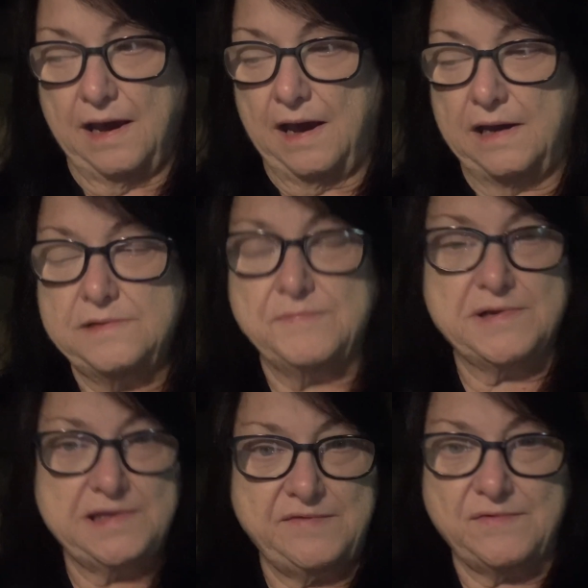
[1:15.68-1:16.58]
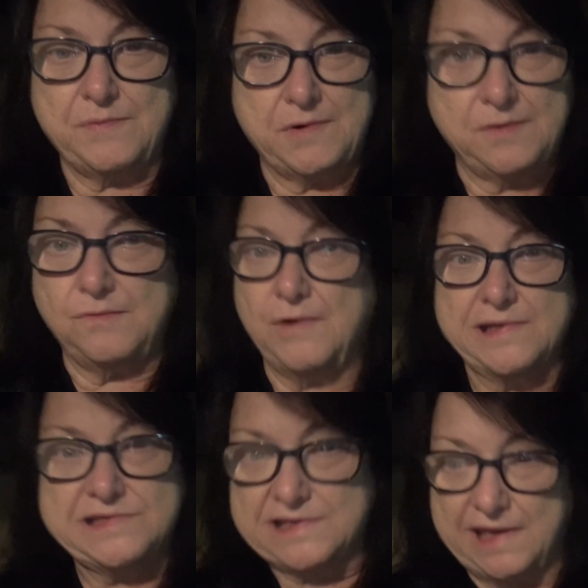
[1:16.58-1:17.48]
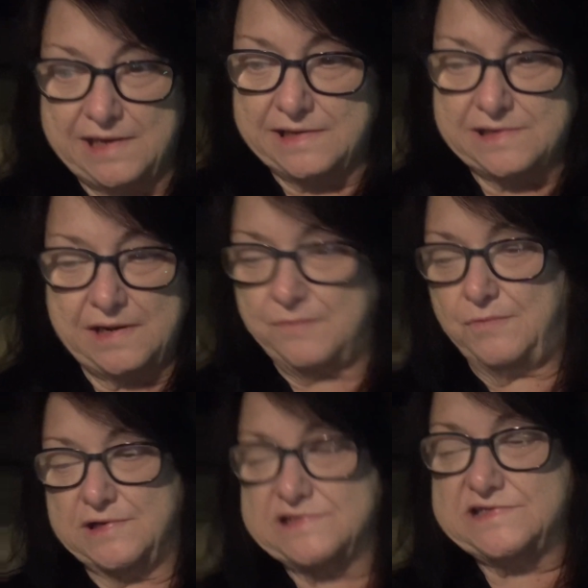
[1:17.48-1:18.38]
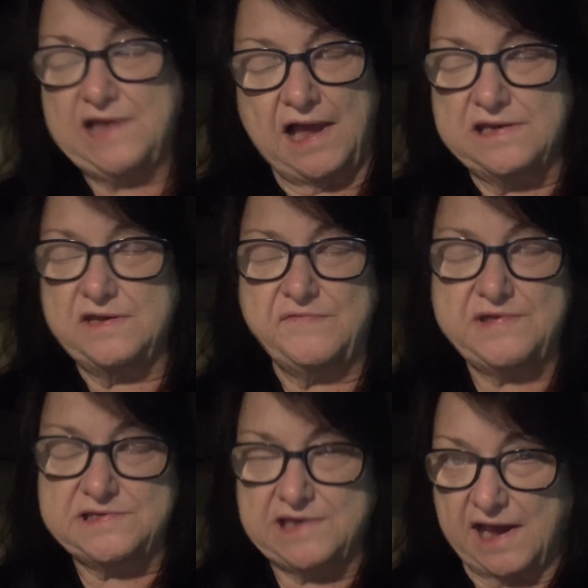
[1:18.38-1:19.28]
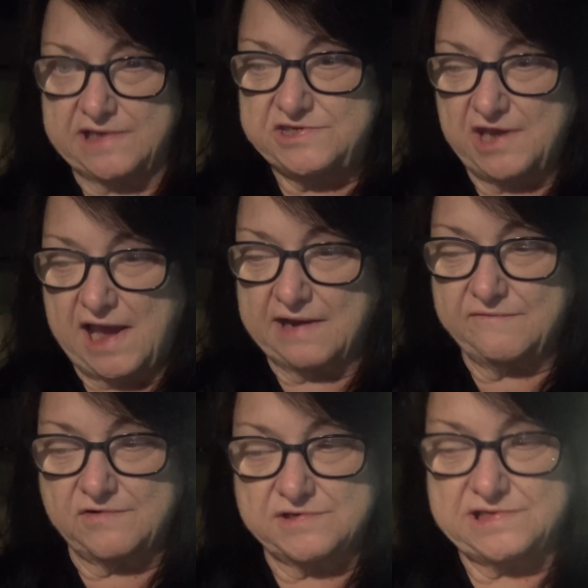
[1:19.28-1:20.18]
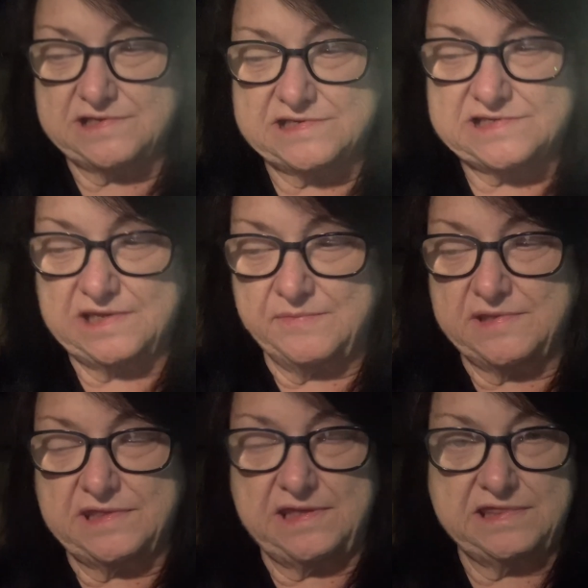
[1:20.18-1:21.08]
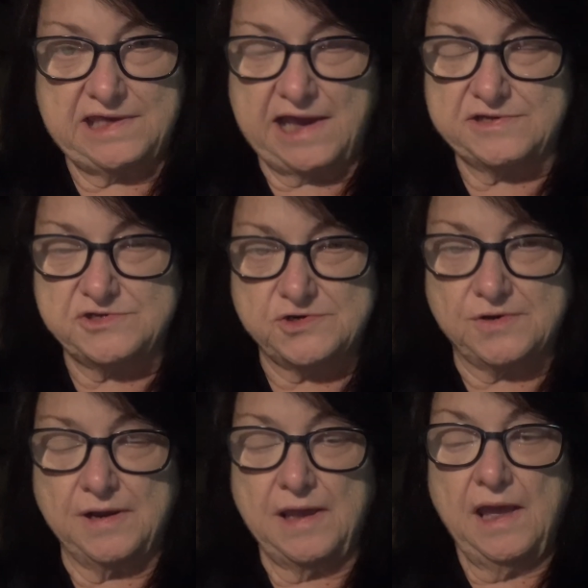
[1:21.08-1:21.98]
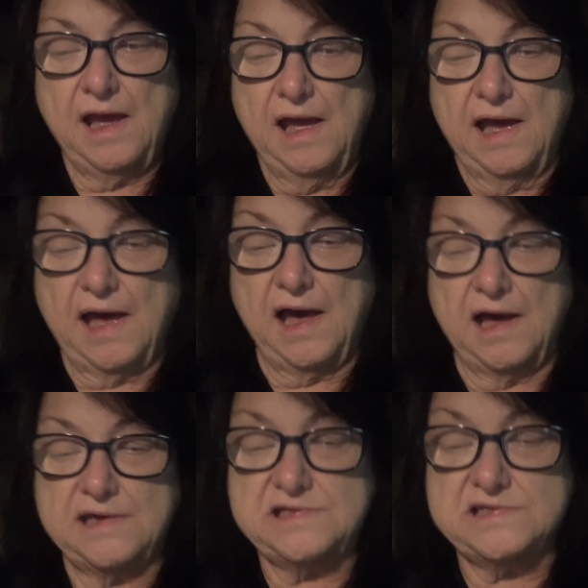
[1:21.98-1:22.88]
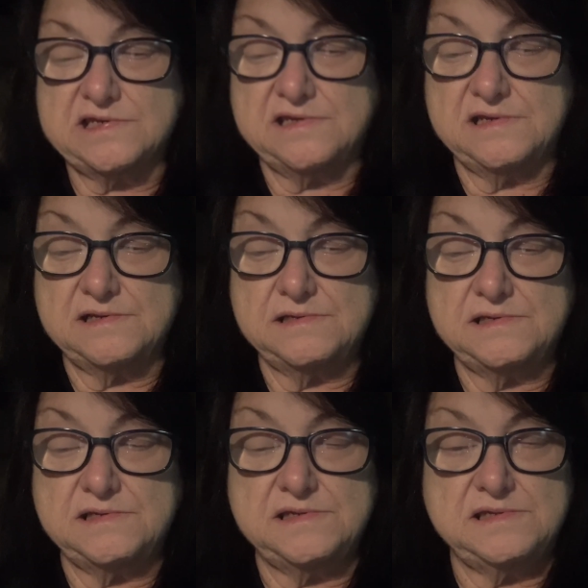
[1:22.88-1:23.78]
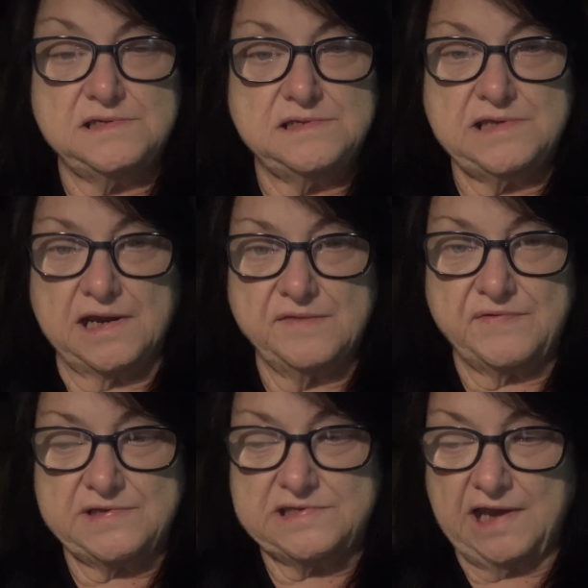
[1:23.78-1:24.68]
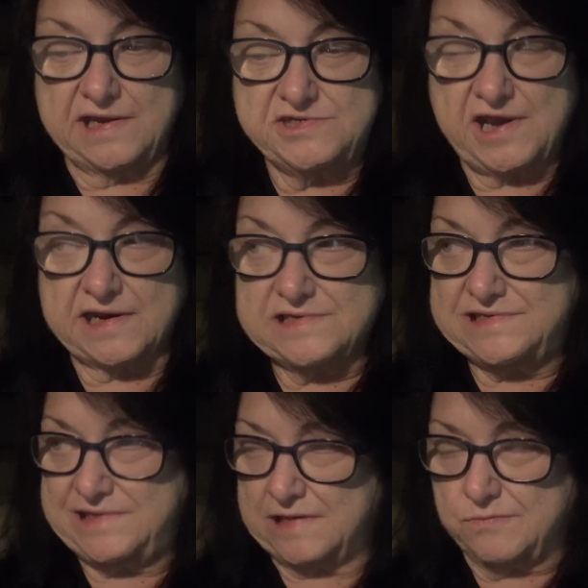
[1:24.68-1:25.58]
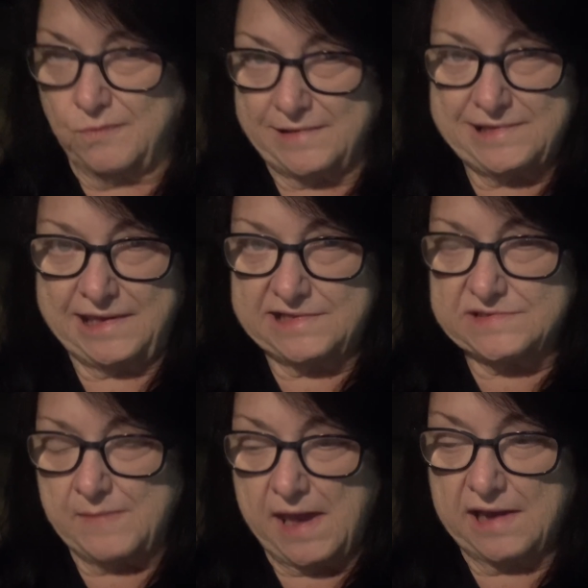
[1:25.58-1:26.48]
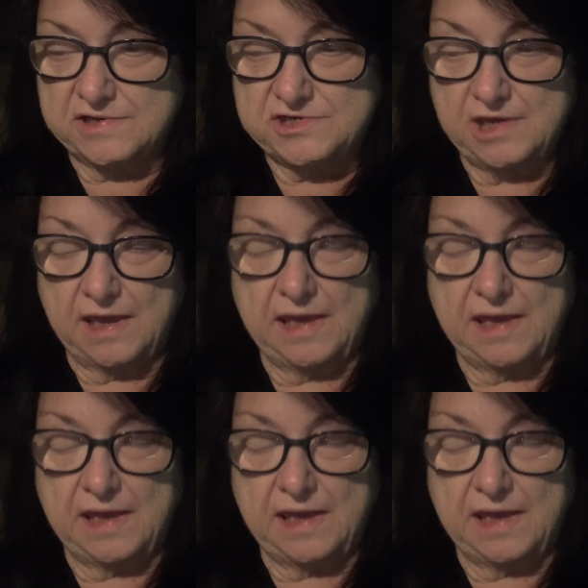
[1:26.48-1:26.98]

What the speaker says: Unbelievable, once again, was Donovan Dijak versus Timothy Thatcher. Donovan Dijak did win his match.